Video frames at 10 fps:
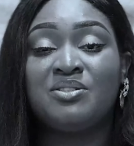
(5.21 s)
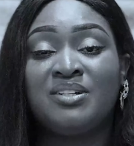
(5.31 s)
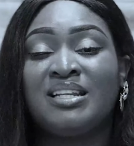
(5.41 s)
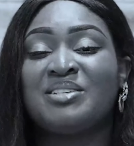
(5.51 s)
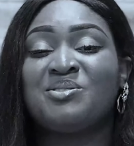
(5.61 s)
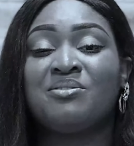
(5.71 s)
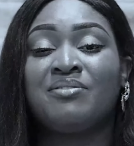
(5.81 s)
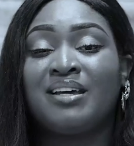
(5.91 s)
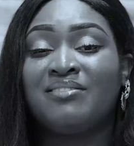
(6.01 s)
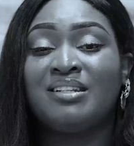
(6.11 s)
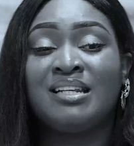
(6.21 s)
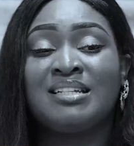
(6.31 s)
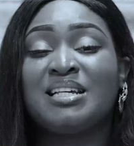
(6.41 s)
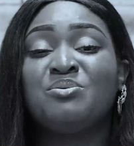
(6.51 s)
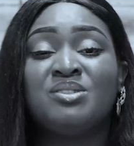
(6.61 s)
trade and surviving
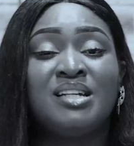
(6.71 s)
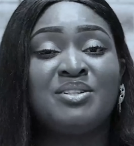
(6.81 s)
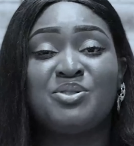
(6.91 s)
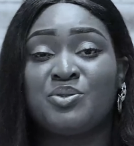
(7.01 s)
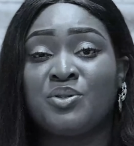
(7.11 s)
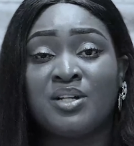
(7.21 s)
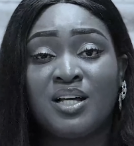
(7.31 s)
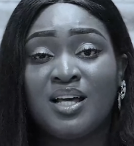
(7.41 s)
that, I'm not that strong.